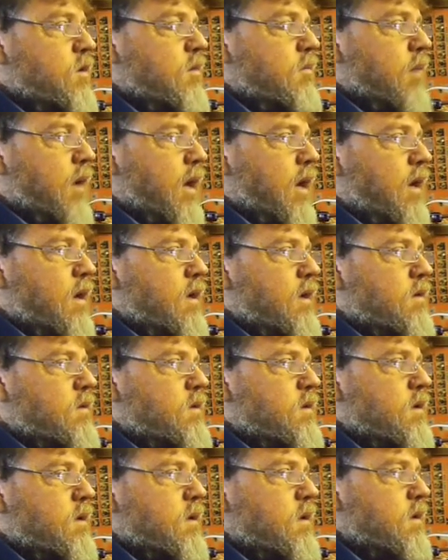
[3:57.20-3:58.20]
the barrel
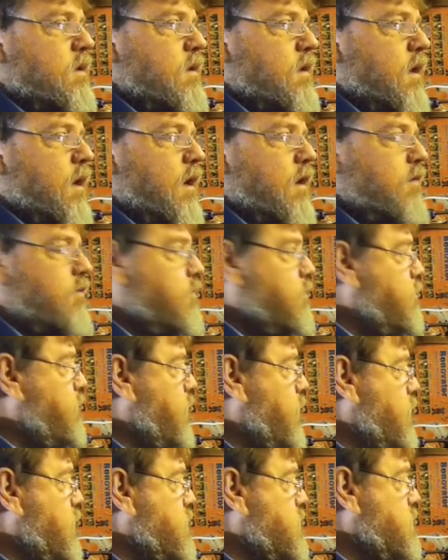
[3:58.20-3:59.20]
out, I've
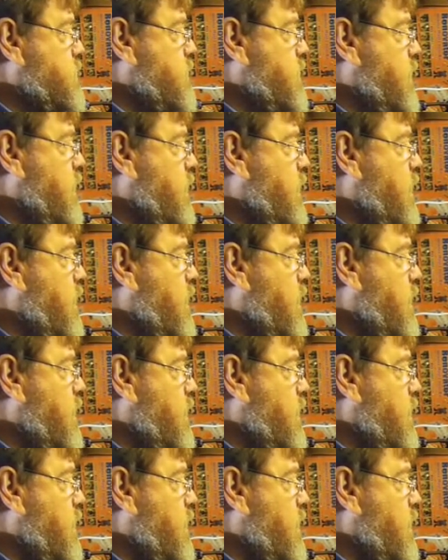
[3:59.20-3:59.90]
polished the